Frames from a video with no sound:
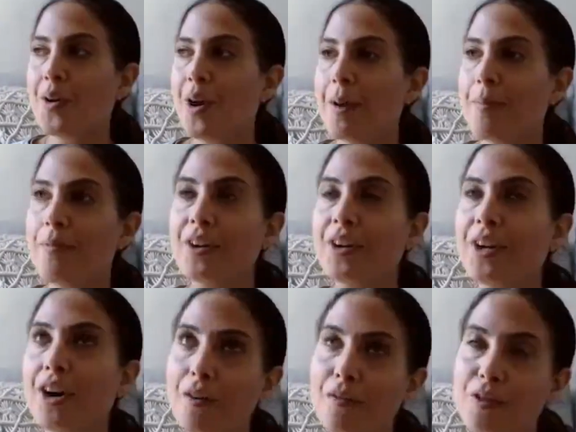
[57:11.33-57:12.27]
I'm
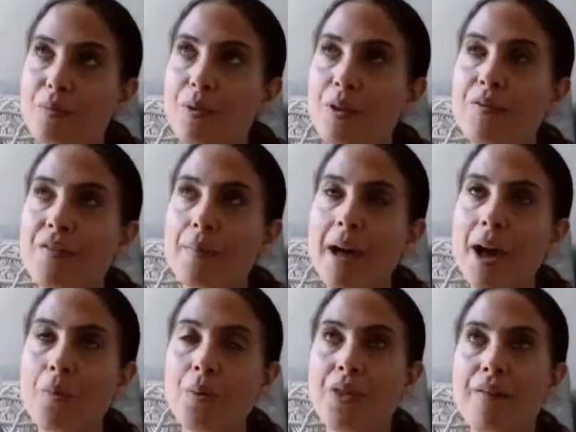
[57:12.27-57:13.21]
very comfortable if I'm
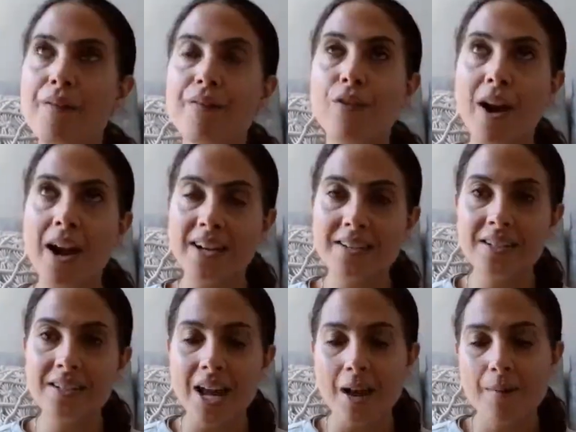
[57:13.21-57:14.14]
out with a friend,